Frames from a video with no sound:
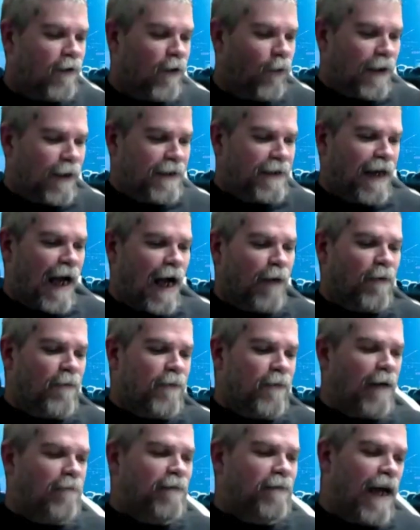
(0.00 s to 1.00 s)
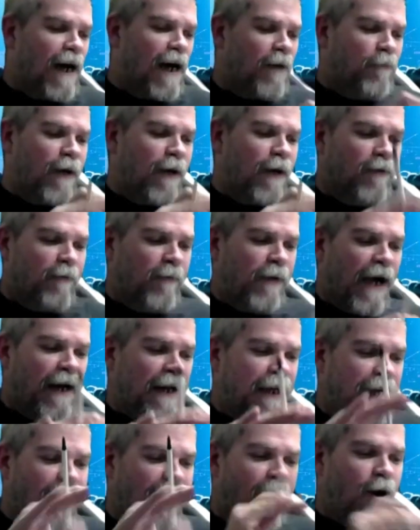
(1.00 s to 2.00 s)
well, once the album comes out, people will be able
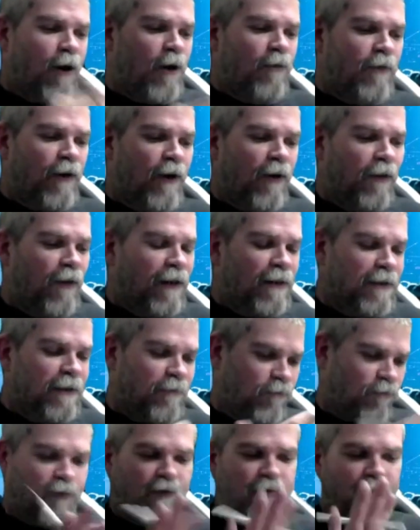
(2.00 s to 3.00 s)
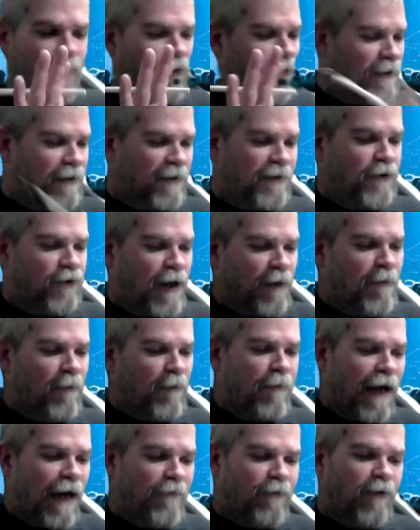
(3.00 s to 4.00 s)
to get a hold of it on the streaming
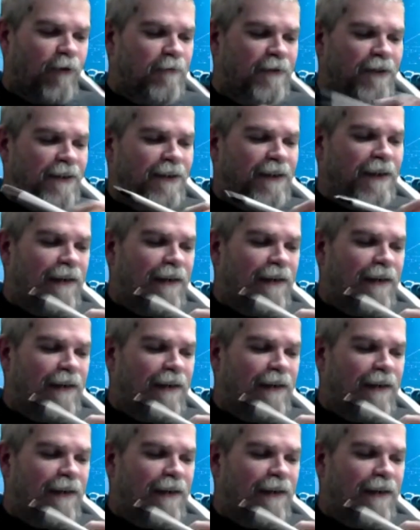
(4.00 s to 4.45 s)
platforms and